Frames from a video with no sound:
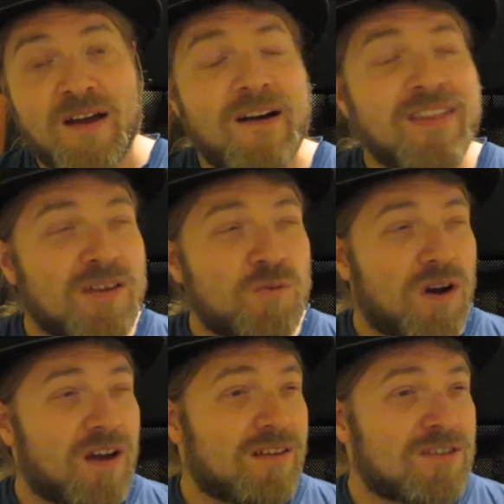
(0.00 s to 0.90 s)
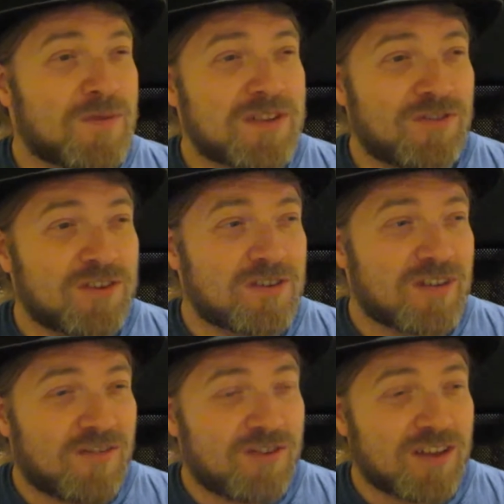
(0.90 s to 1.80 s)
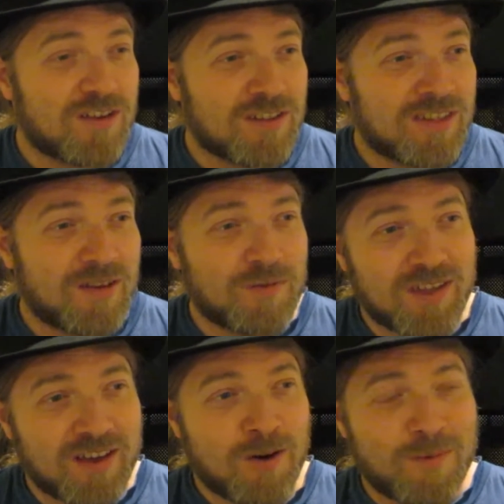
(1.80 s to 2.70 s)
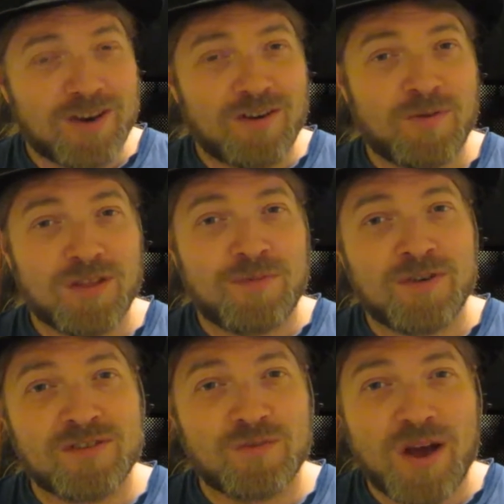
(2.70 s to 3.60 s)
And that's why some interviews do that really annoying thing where they comment on what the person's